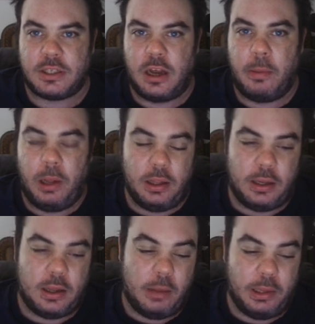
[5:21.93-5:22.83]

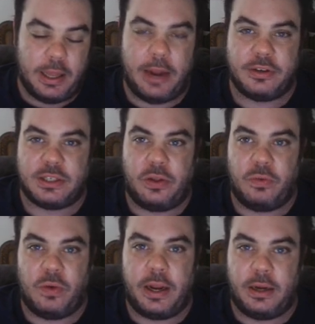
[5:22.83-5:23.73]
Kamala Harris is on the
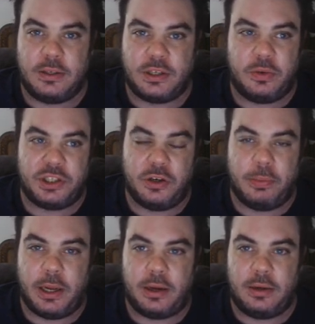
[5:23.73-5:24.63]
right. So is Joe
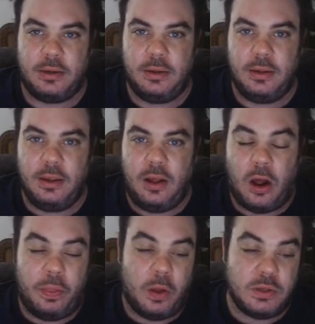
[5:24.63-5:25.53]
Biden.
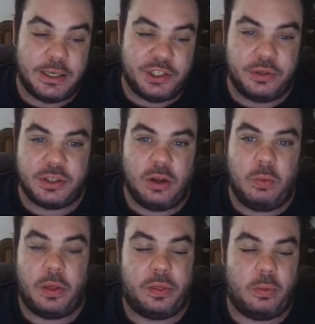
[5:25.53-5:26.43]
On those issues, though,
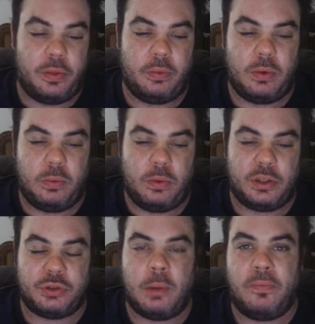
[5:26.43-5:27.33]

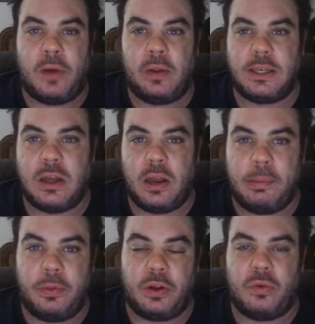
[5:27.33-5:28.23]
with Trump finally
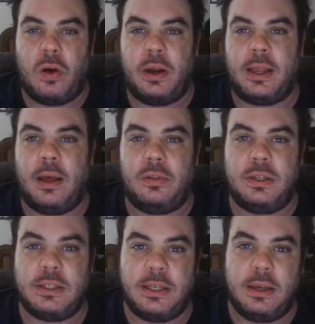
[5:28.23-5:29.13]
talking about the chronic health
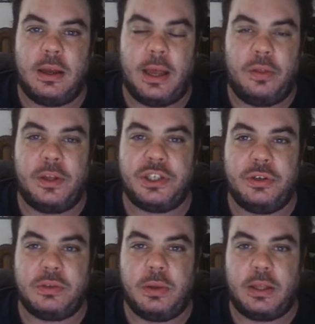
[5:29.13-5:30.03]
disease, health
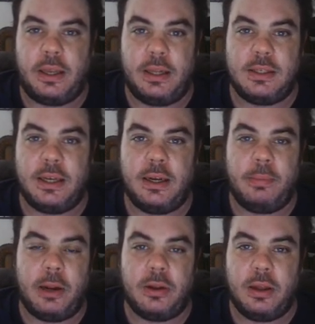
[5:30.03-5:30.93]
issues with kids in
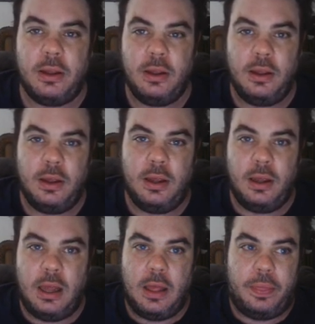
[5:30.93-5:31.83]
America,
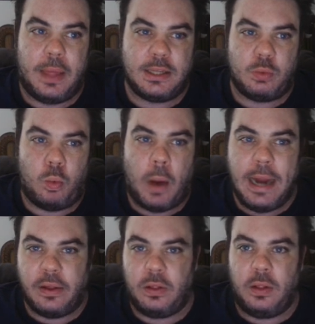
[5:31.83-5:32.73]
that's
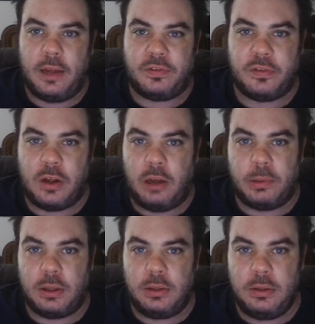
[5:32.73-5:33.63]
way to the left of
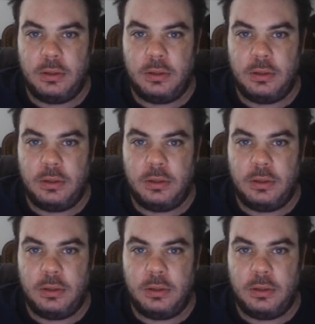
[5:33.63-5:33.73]
Kamala.